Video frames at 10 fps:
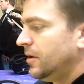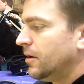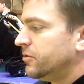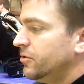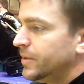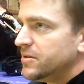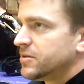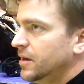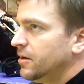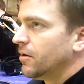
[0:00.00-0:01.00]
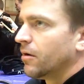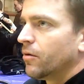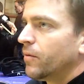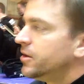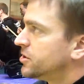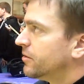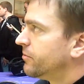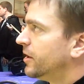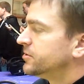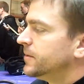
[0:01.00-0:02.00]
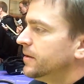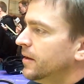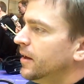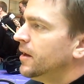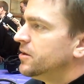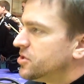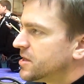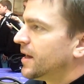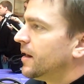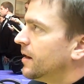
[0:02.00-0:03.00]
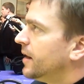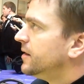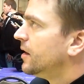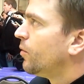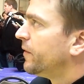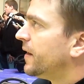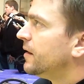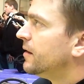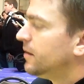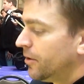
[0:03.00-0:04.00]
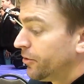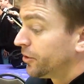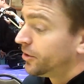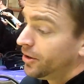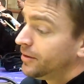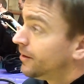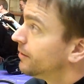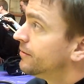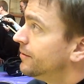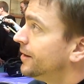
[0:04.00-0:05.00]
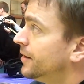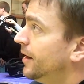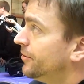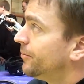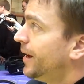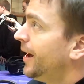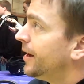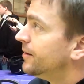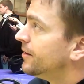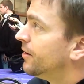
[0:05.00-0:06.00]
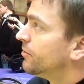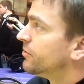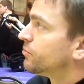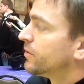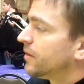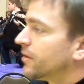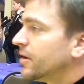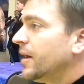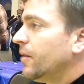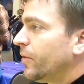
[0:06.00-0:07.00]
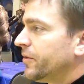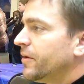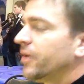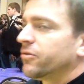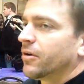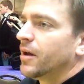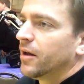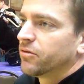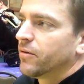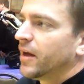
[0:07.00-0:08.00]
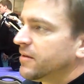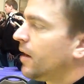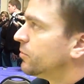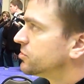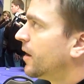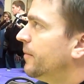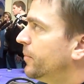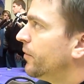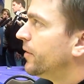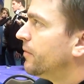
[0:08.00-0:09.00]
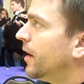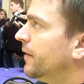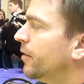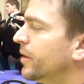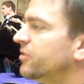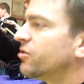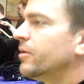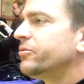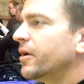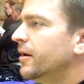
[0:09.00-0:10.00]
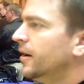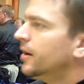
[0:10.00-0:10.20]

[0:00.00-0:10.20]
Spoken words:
you know, to be senior or a redshirt freshman, just to get an idea what they, you know, they're good and they're not and they're bad. You know, just what they're good at and what they're not so good at. So that's how we'll try and build it around there. But in terms of